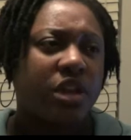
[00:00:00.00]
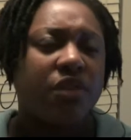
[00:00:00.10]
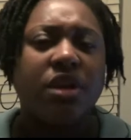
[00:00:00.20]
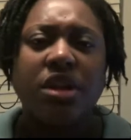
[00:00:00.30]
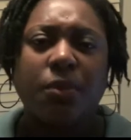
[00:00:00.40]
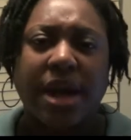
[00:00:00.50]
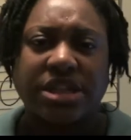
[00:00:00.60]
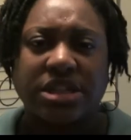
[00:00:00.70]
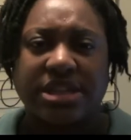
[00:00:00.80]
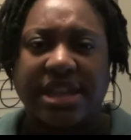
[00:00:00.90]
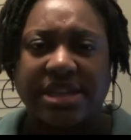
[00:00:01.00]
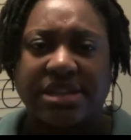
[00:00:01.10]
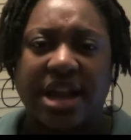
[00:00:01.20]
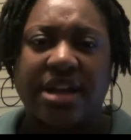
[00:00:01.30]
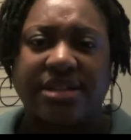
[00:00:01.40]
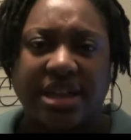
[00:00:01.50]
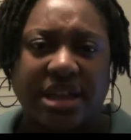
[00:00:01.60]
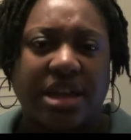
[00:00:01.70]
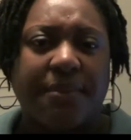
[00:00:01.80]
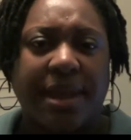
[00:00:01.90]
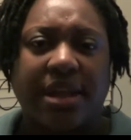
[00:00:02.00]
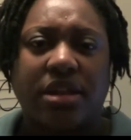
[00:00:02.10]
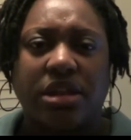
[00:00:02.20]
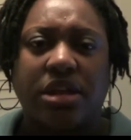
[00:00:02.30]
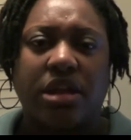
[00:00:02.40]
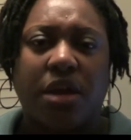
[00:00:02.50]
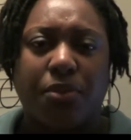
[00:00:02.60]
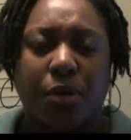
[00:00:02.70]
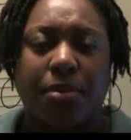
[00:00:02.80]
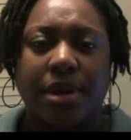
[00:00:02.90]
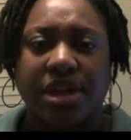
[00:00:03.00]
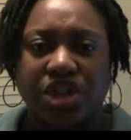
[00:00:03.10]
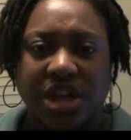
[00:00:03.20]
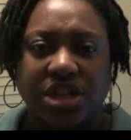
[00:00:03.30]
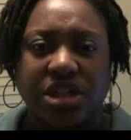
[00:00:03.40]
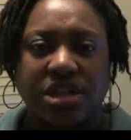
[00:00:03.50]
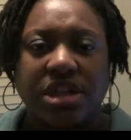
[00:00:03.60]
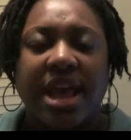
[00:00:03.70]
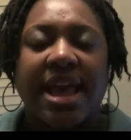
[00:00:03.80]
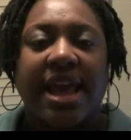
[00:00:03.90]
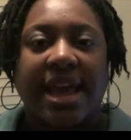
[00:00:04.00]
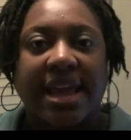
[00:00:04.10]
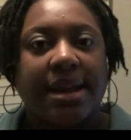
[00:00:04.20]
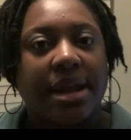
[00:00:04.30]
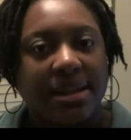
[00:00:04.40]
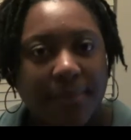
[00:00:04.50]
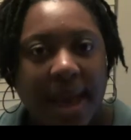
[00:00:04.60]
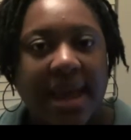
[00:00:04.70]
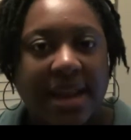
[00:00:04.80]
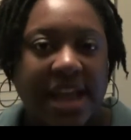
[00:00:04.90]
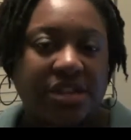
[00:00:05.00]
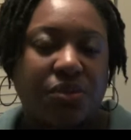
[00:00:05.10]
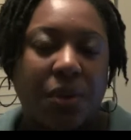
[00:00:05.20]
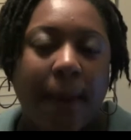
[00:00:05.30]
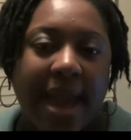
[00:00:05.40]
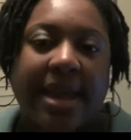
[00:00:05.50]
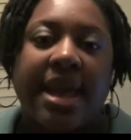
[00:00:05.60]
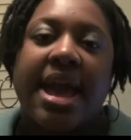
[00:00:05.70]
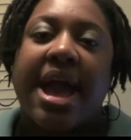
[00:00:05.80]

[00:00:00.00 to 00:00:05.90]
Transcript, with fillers: really watching the things that I was eating and making the appropriate changes and my headaches went away.